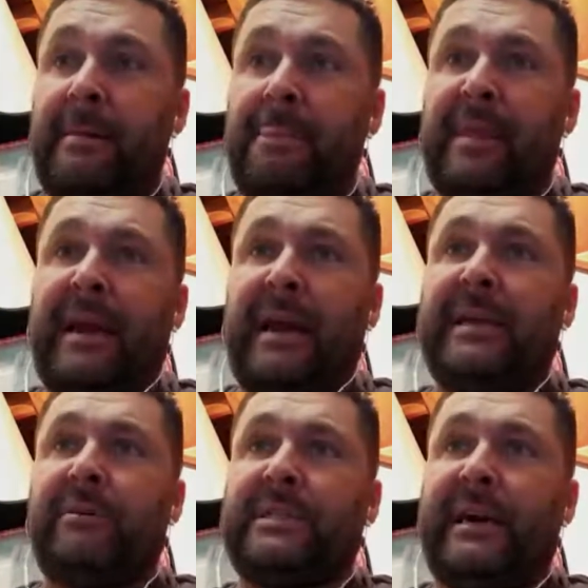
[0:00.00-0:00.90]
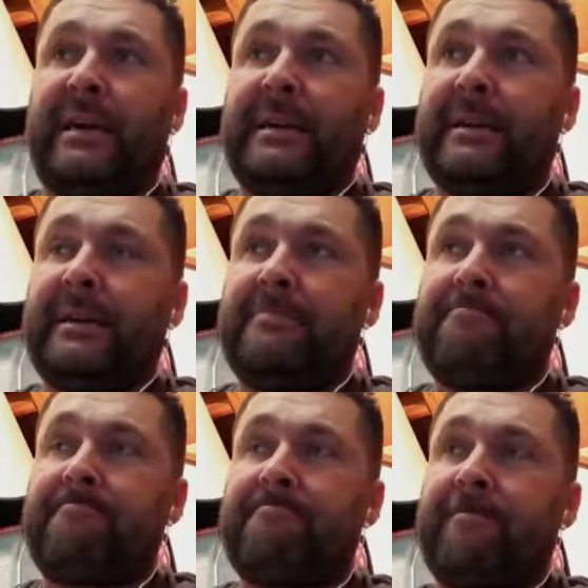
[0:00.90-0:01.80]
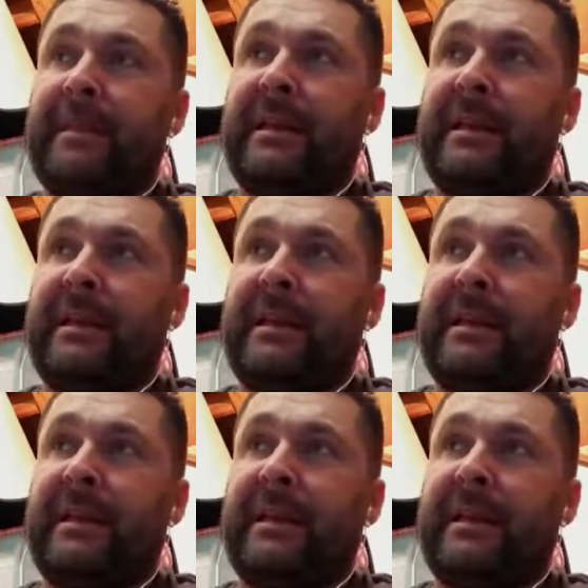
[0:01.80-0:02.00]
That EOTech, if